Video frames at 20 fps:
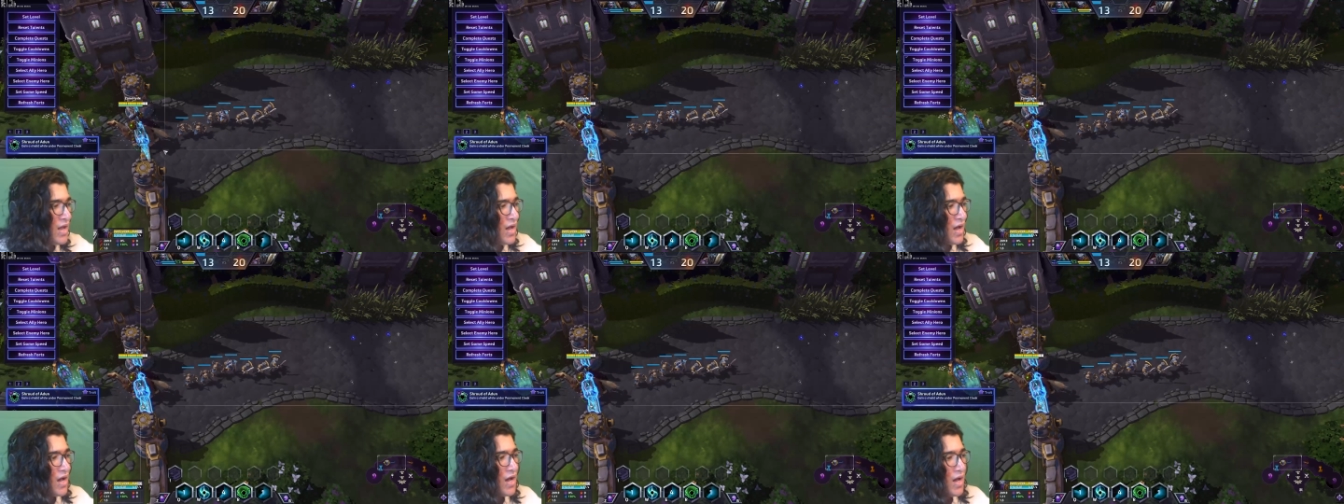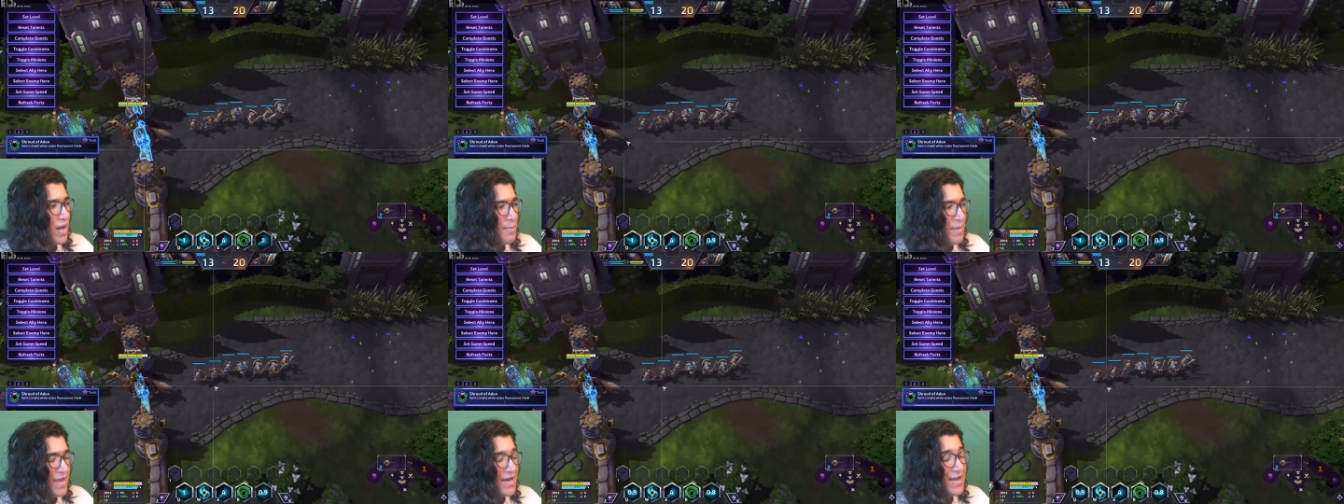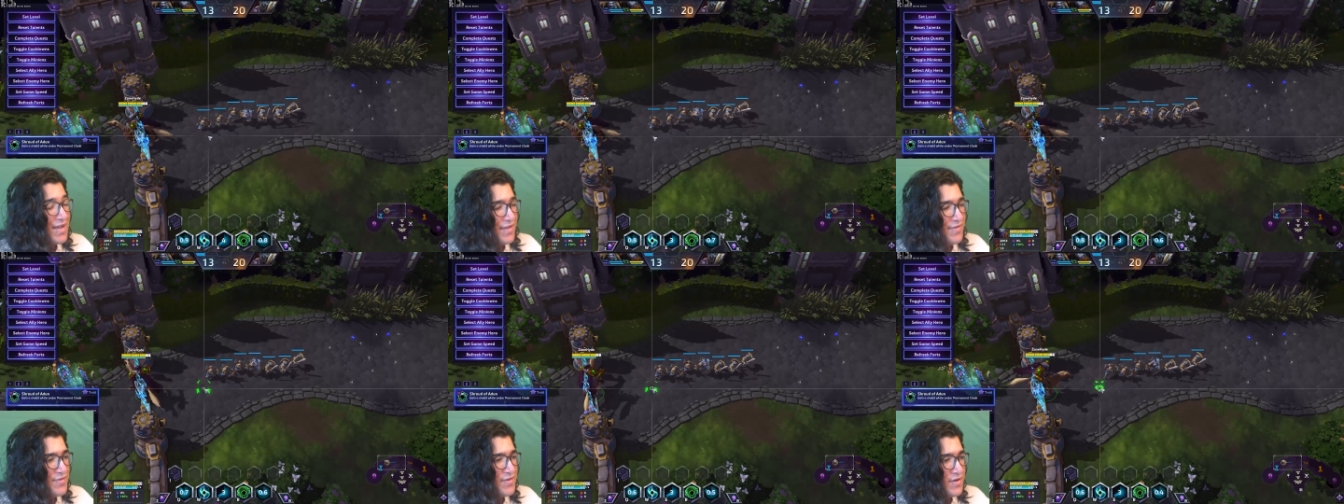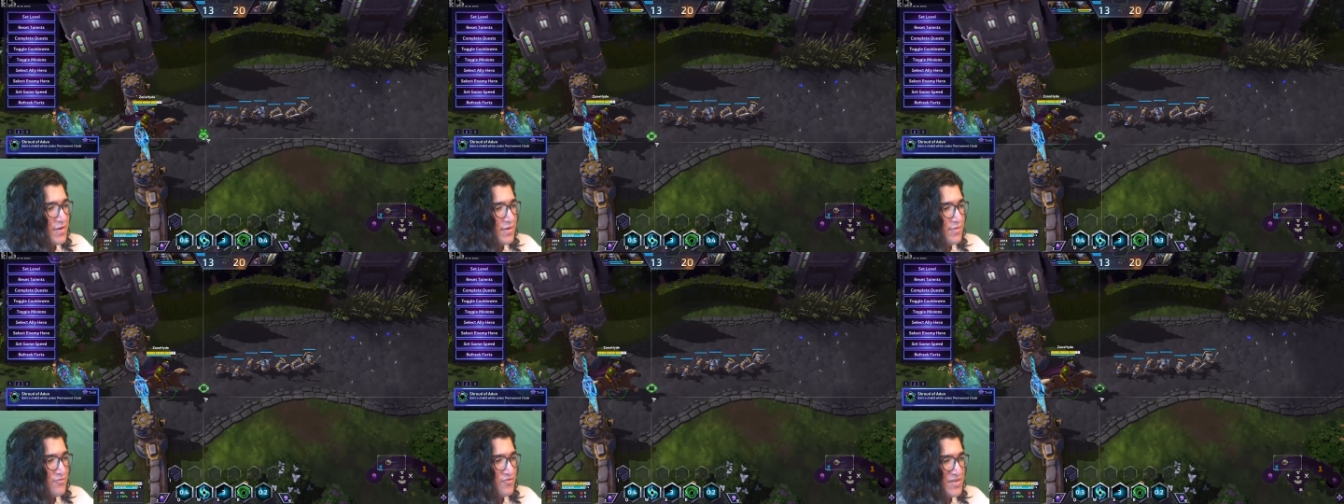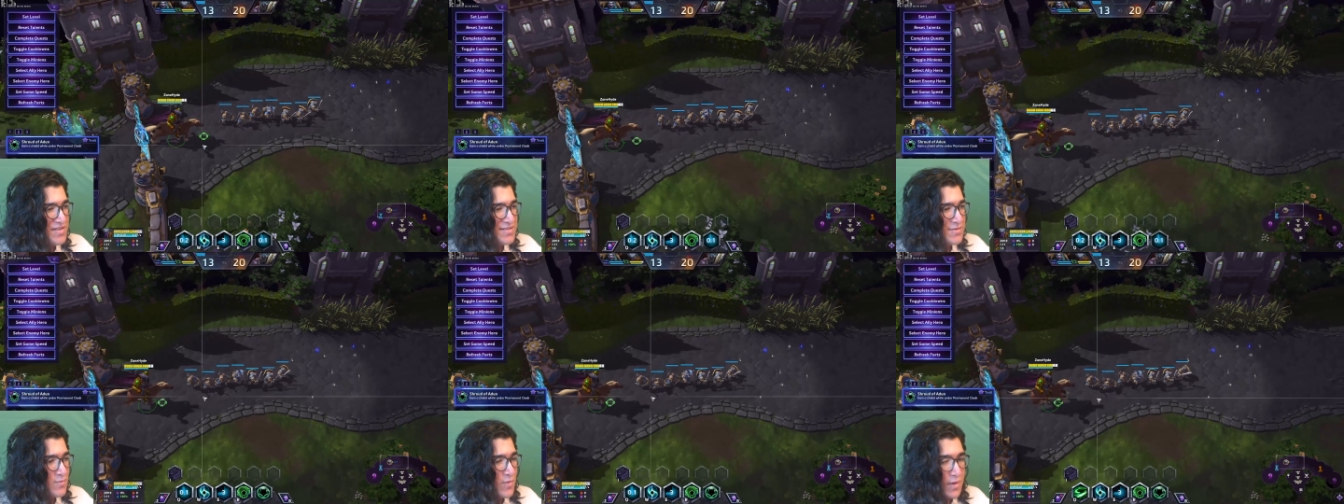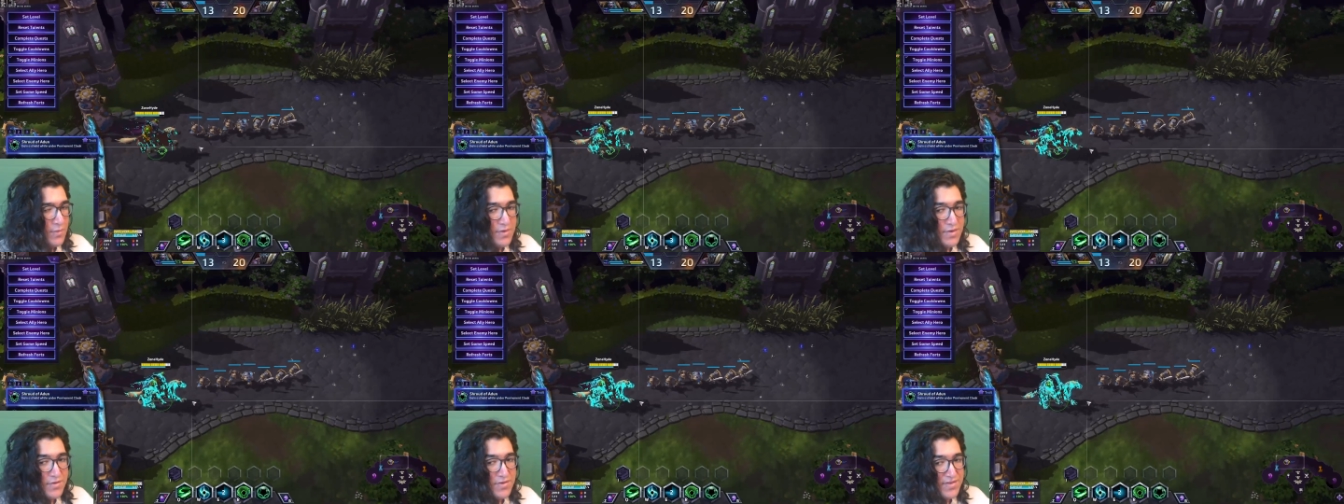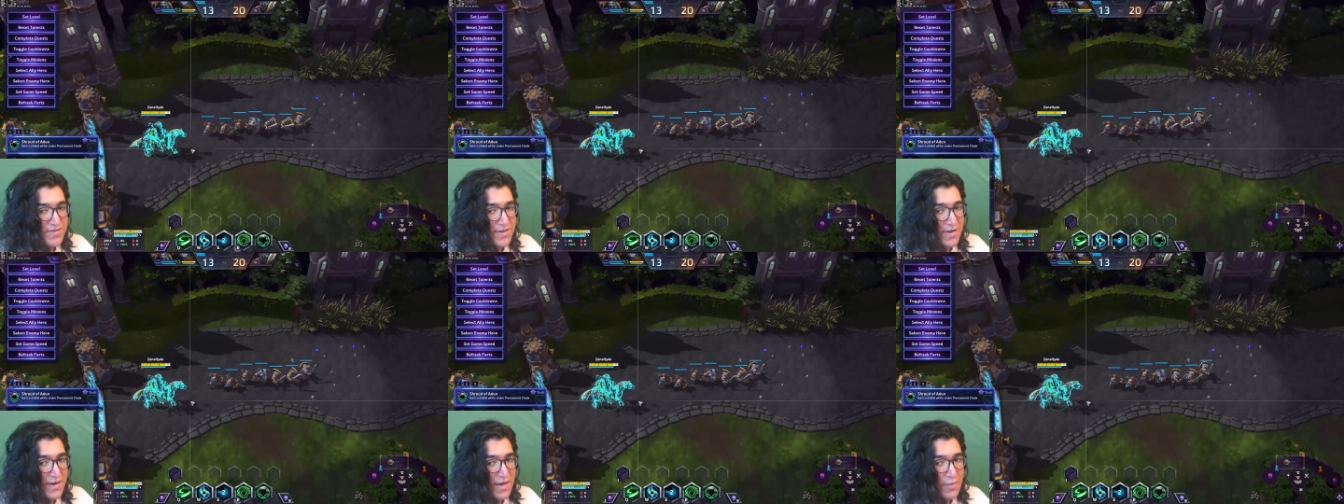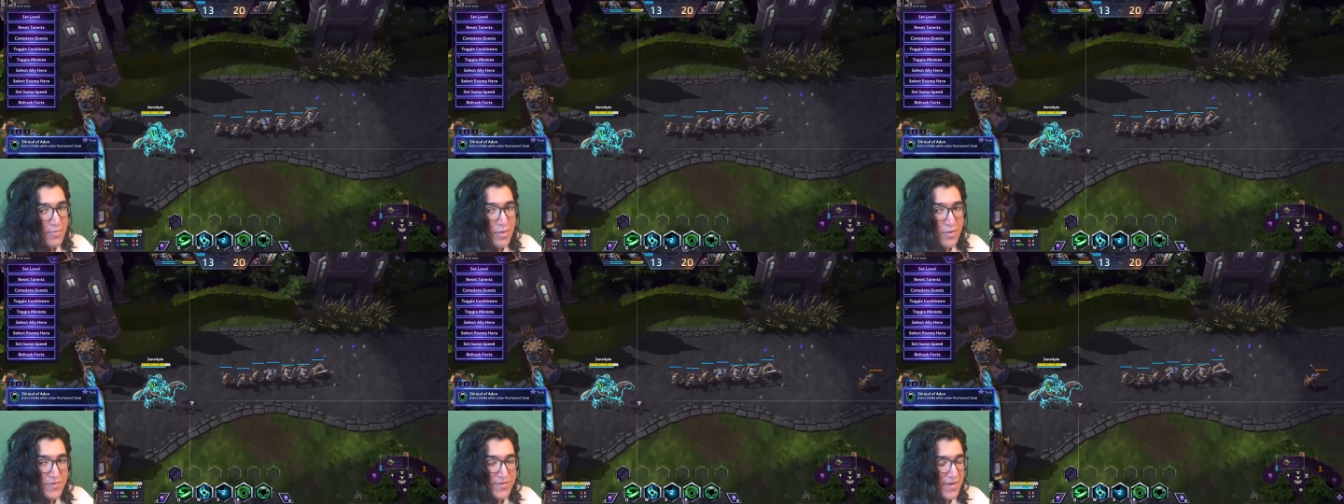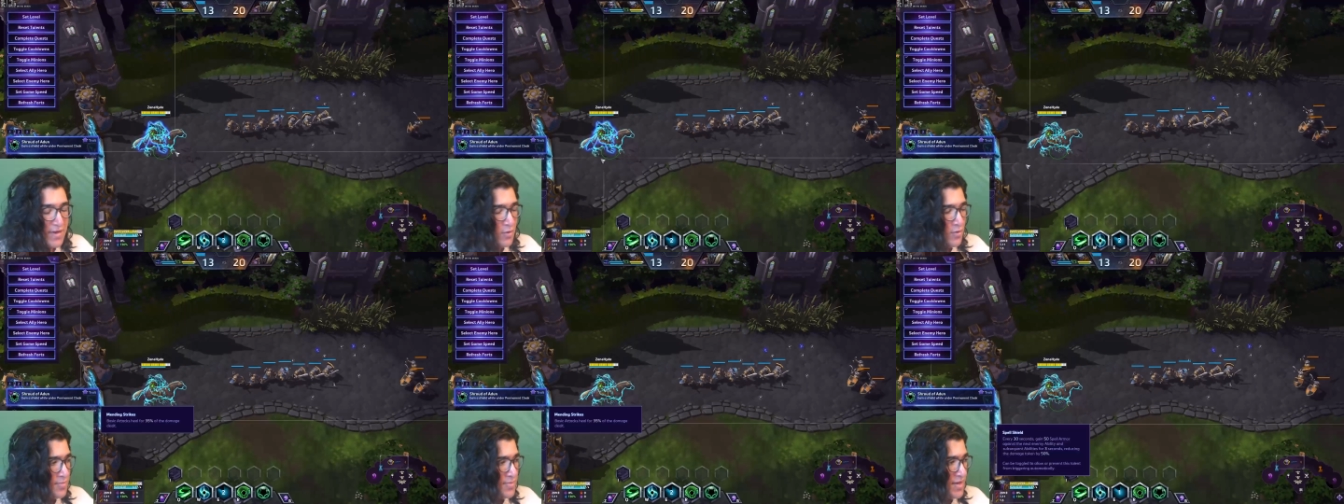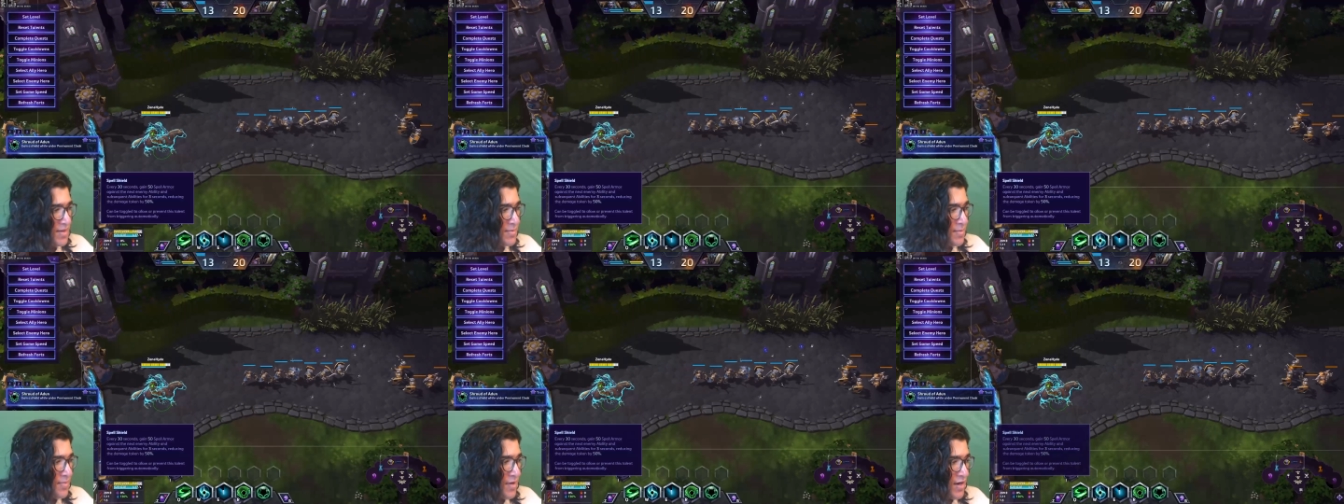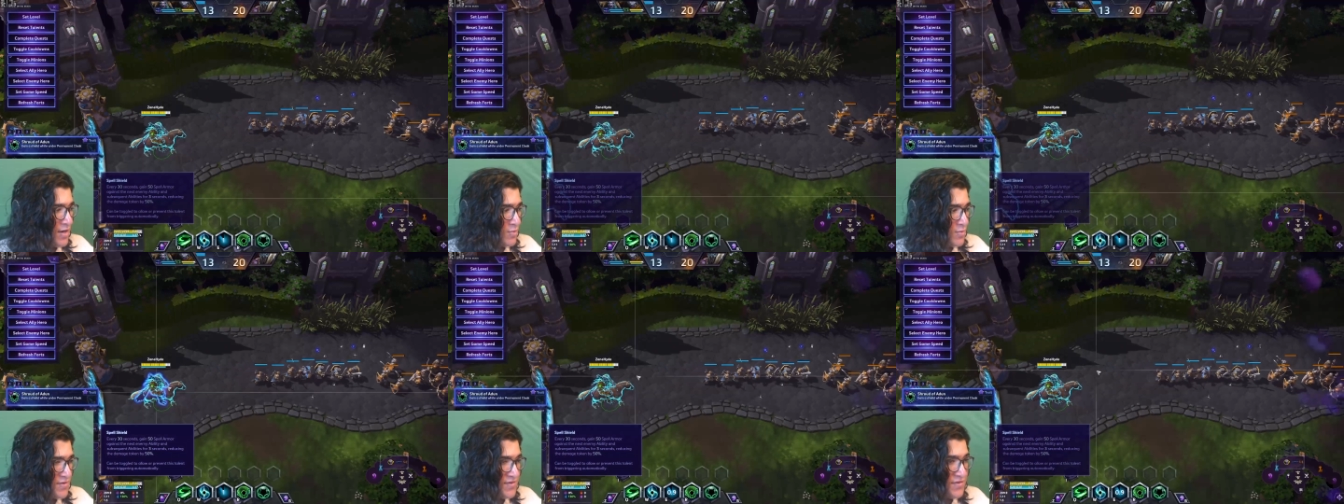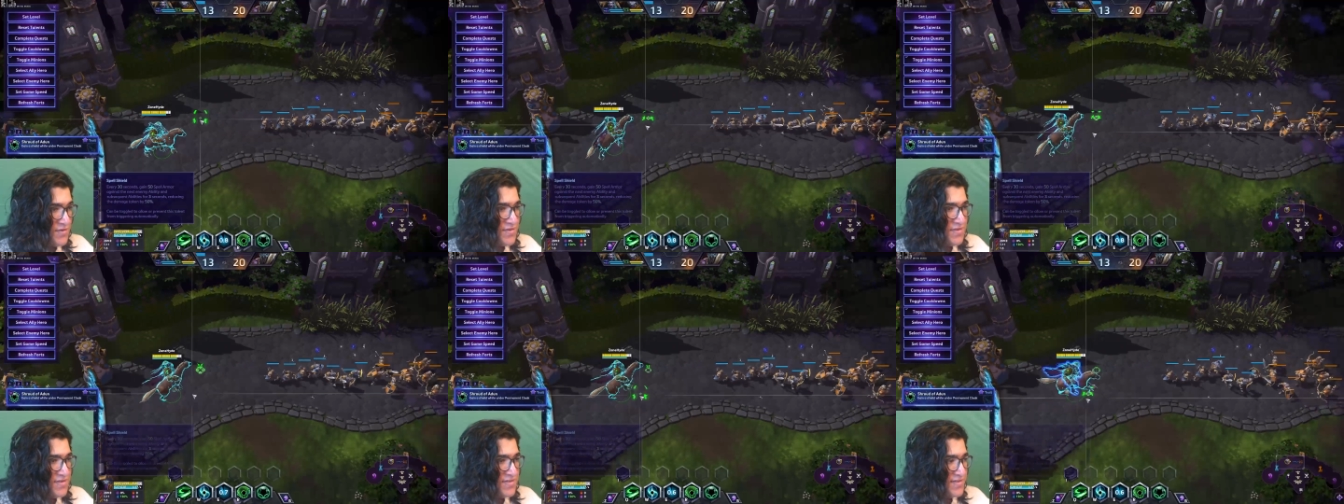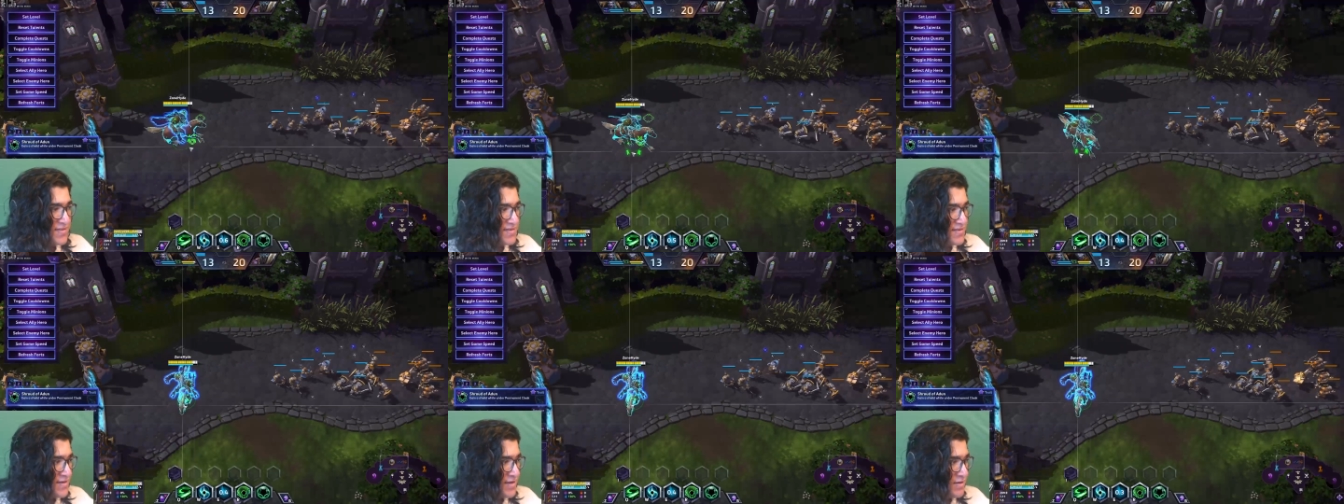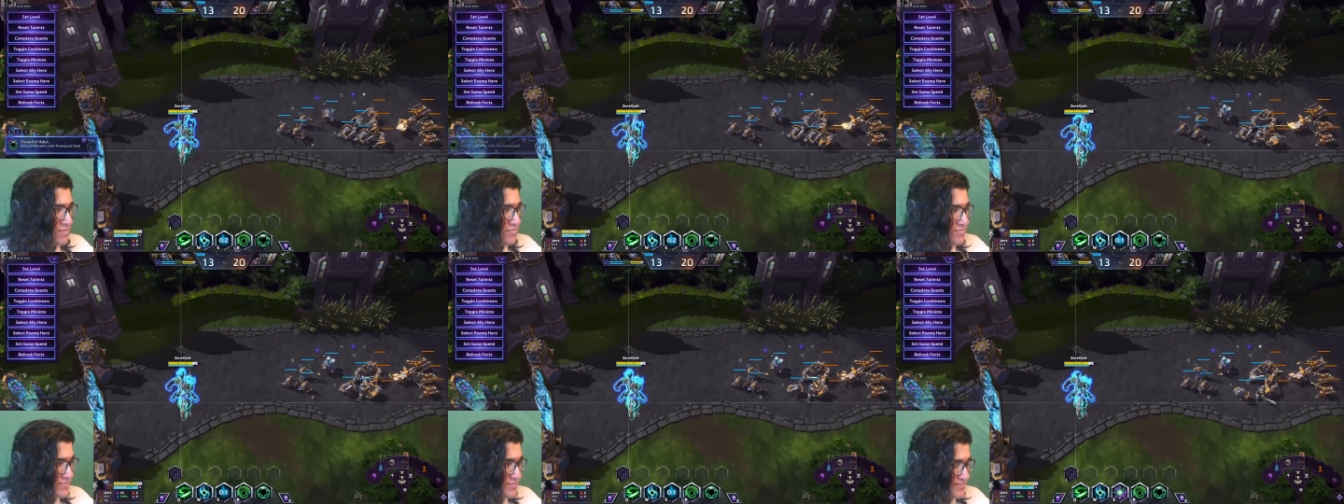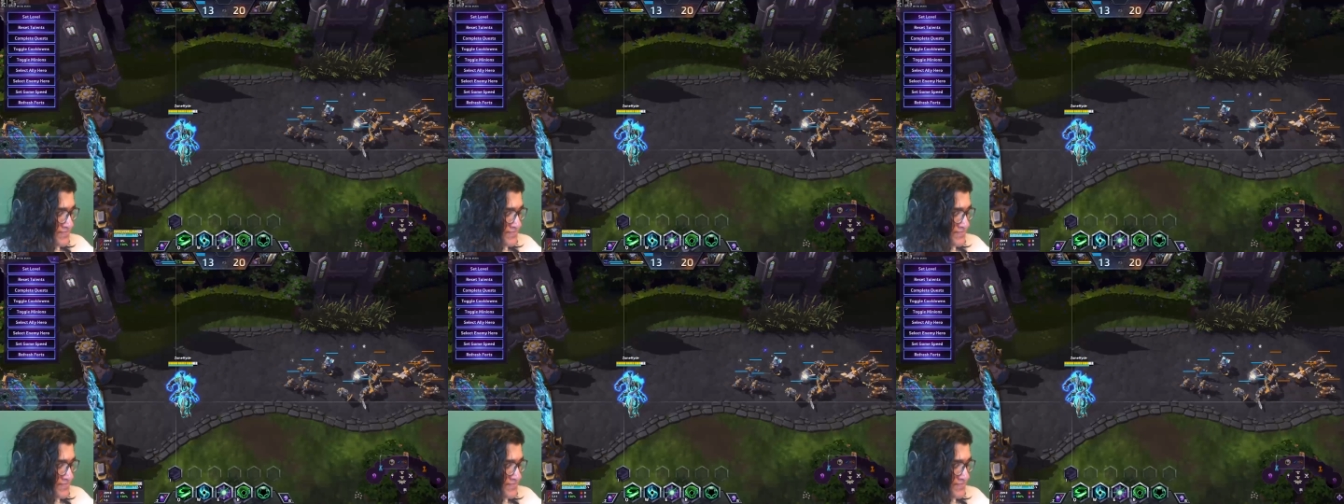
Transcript: And again, the reason why we do this in and out poke style will become apparent once you see the 16.